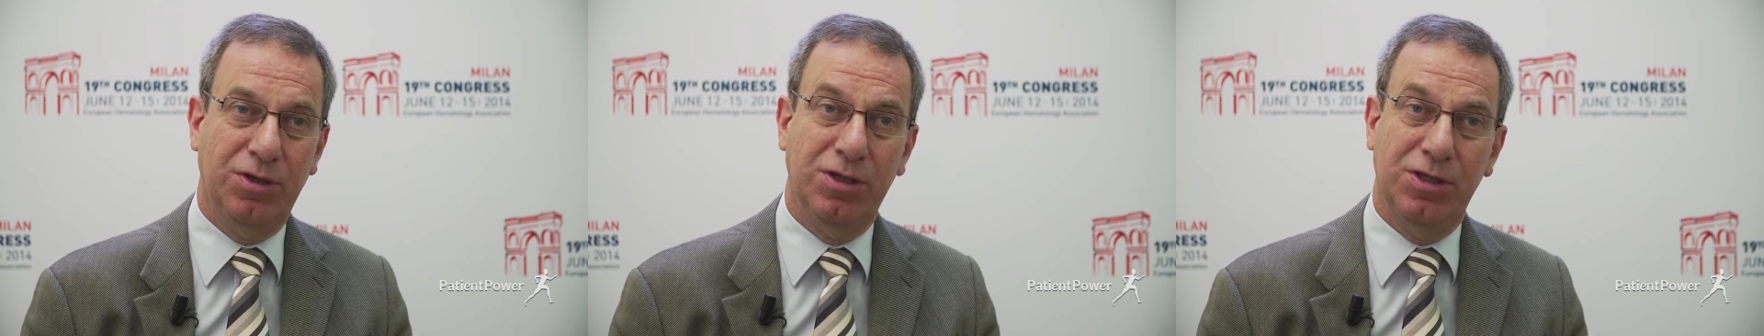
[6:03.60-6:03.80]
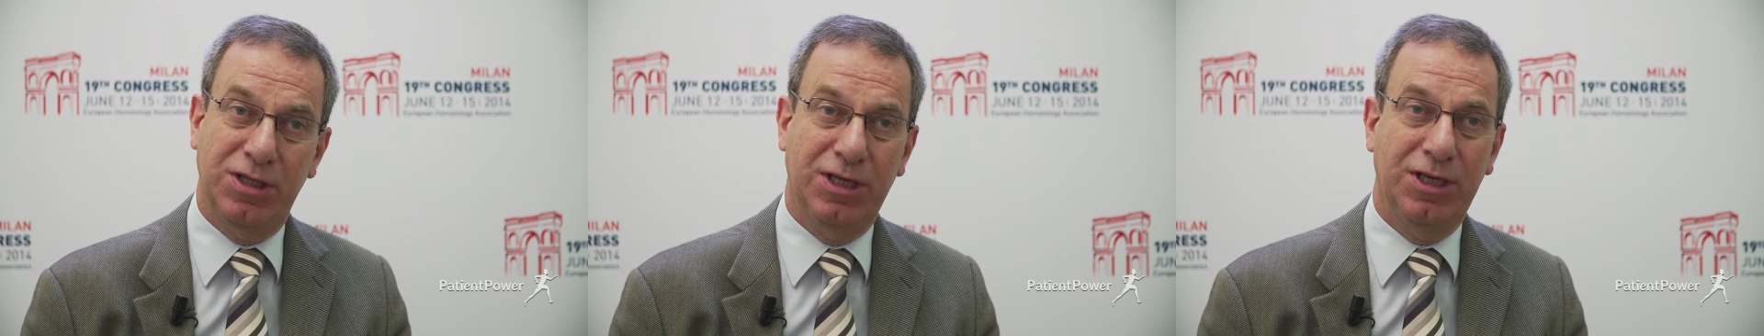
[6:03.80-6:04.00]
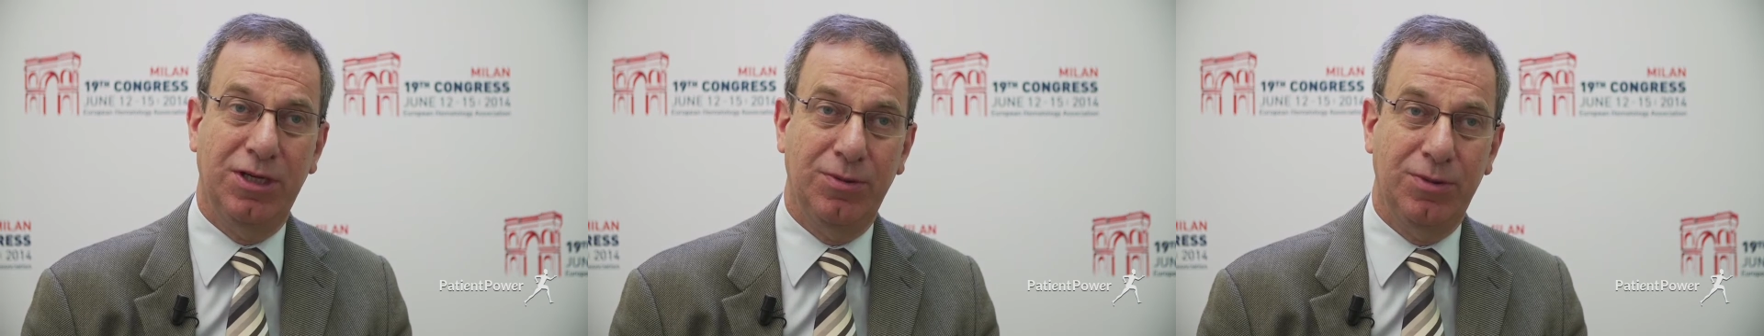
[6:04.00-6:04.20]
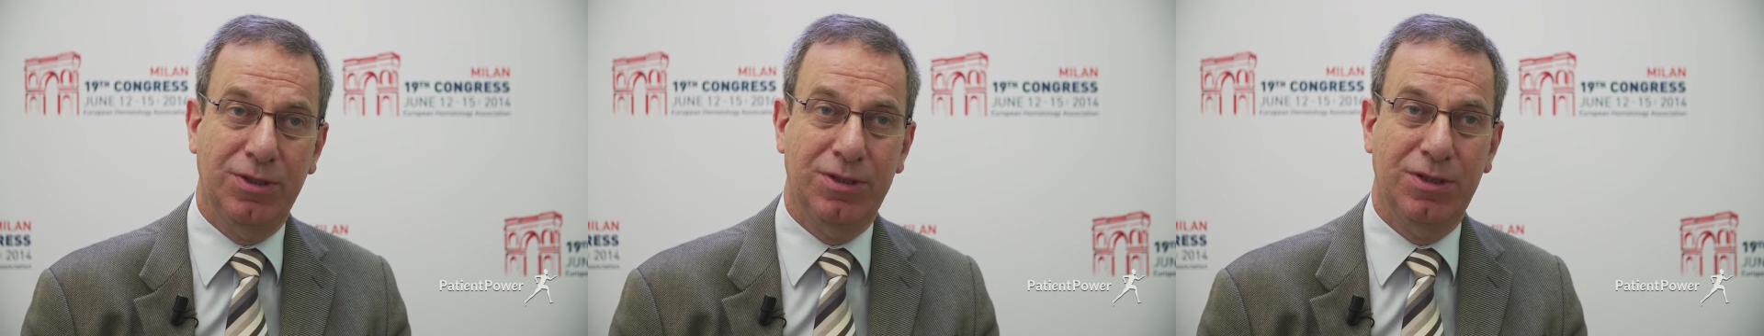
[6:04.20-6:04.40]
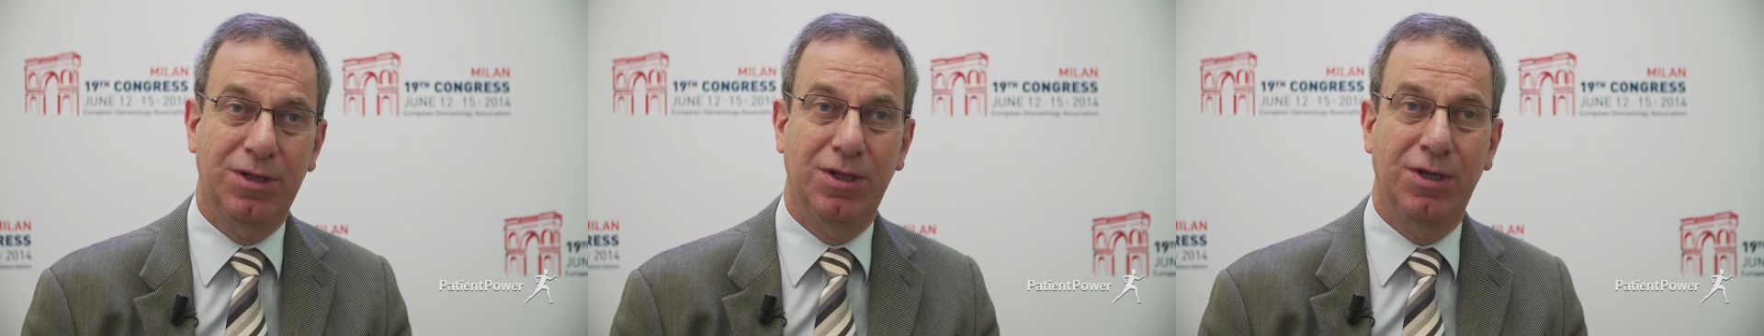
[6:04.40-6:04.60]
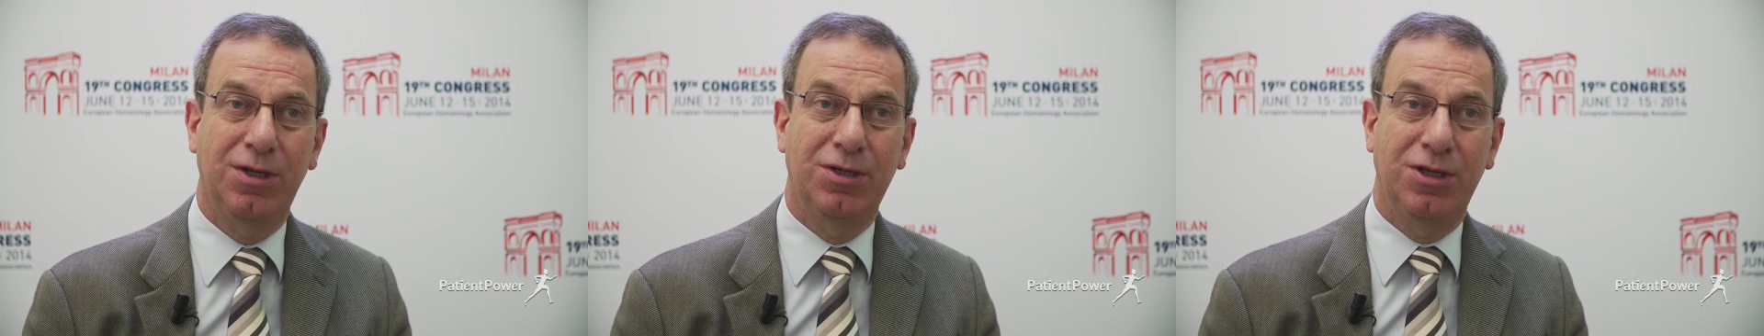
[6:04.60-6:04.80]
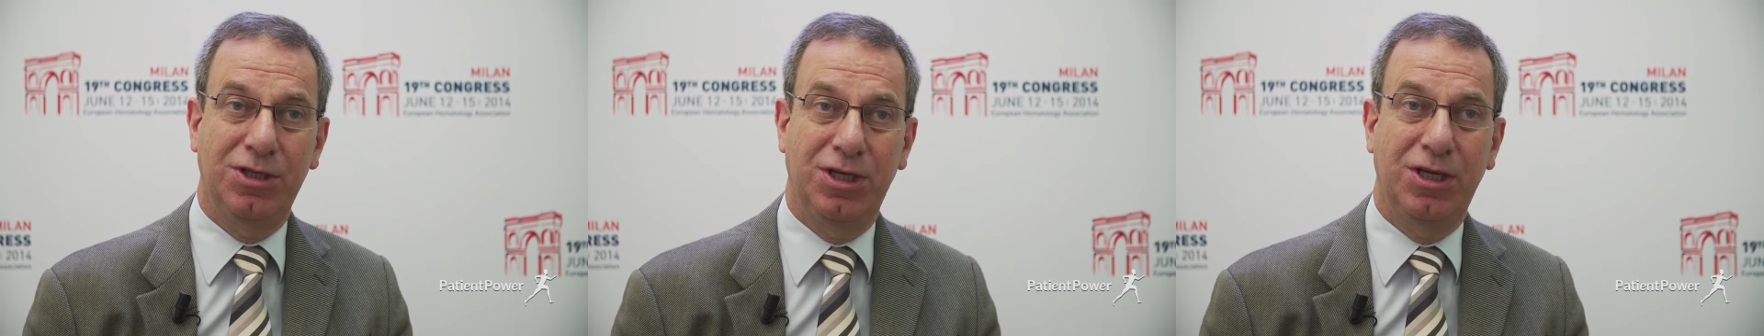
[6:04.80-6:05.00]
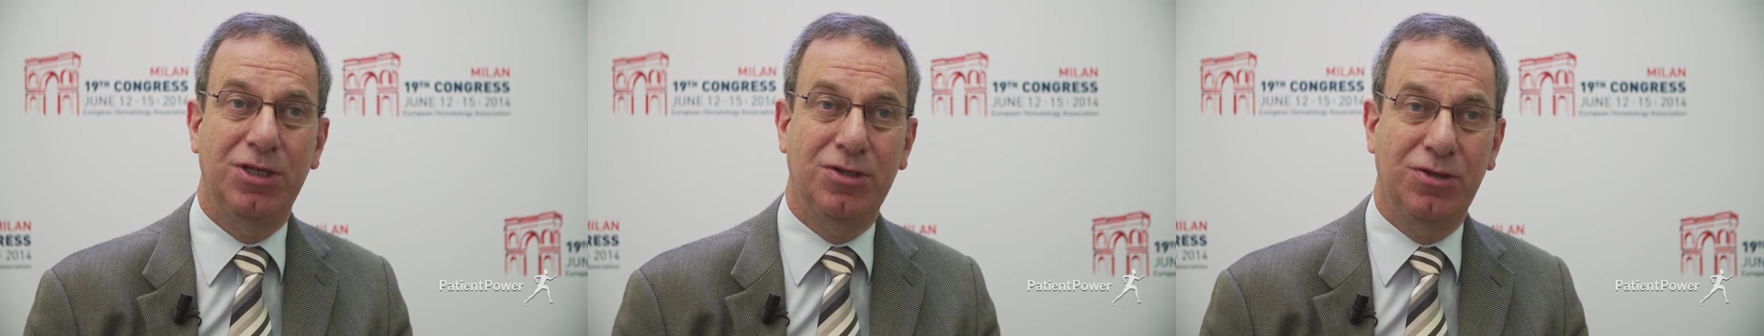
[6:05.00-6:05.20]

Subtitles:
continuous disease